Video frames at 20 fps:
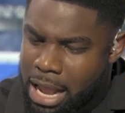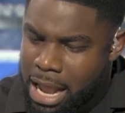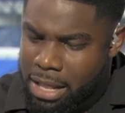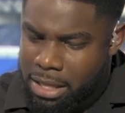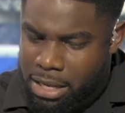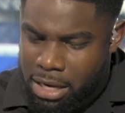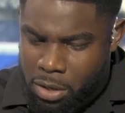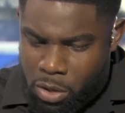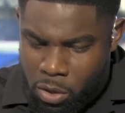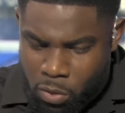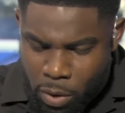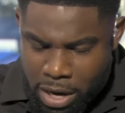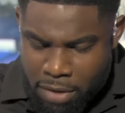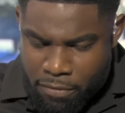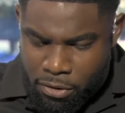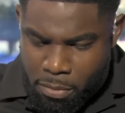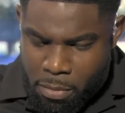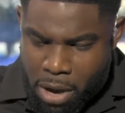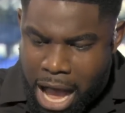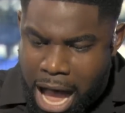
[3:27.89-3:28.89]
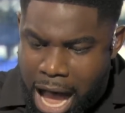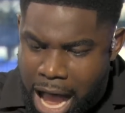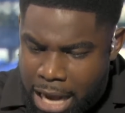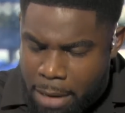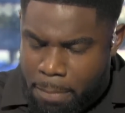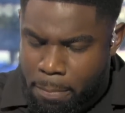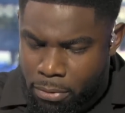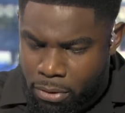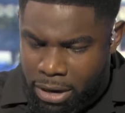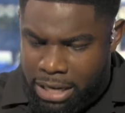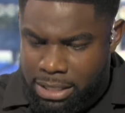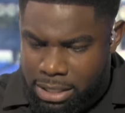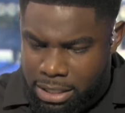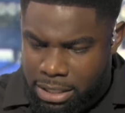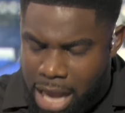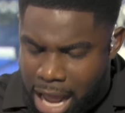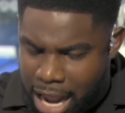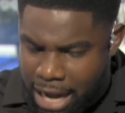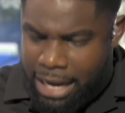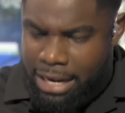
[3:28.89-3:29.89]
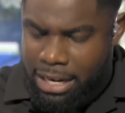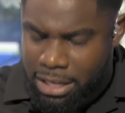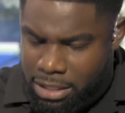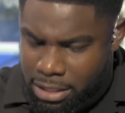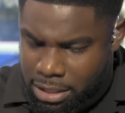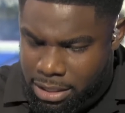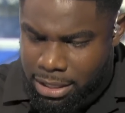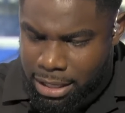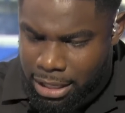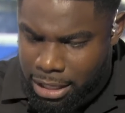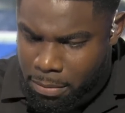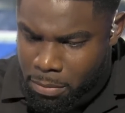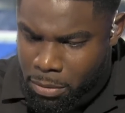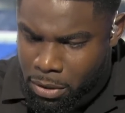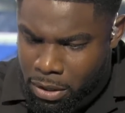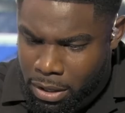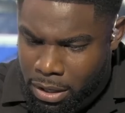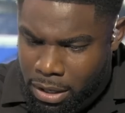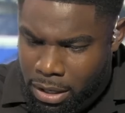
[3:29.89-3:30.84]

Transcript: and then went from a high-pressing, high-energy team